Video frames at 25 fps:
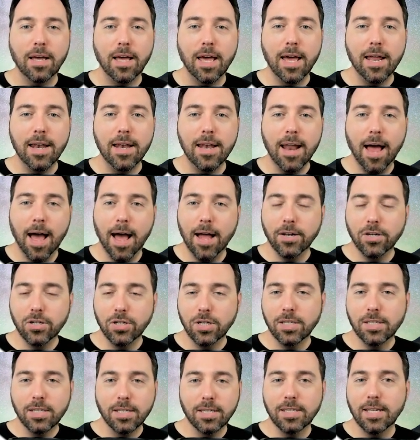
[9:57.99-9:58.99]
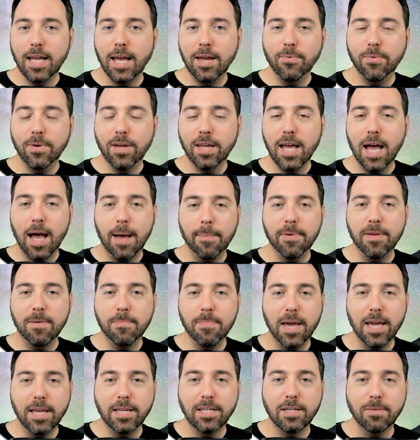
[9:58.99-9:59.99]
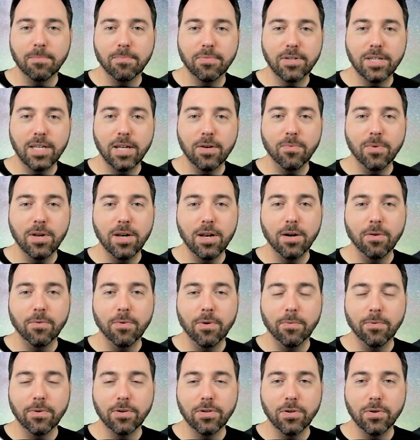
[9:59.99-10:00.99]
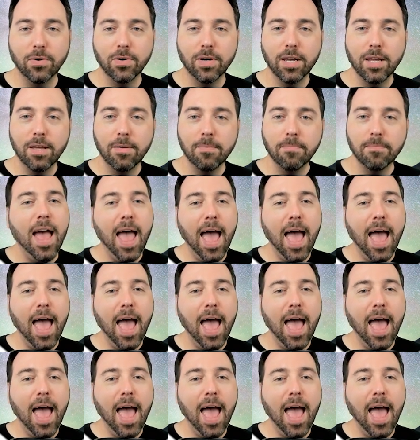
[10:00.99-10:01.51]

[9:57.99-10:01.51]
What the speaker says: and not just the site we copy, paste, and pretend we know what we're doing.